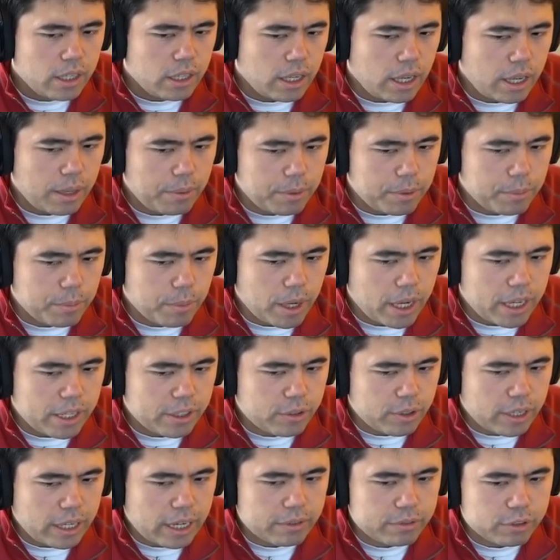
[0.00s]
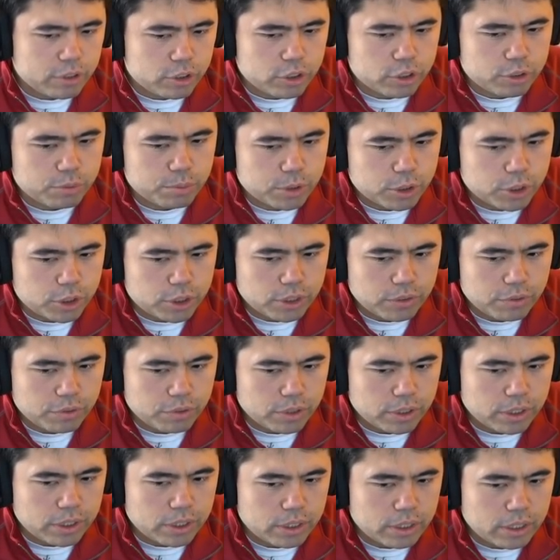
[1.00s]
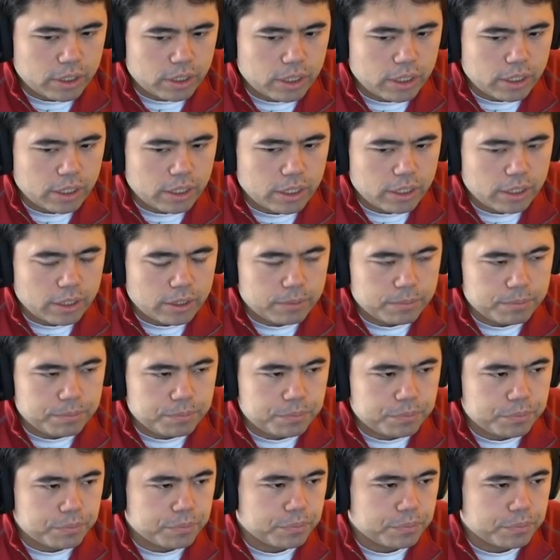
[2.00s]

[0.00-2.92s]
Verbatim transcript: I mean, Minecraft is just much different. Um,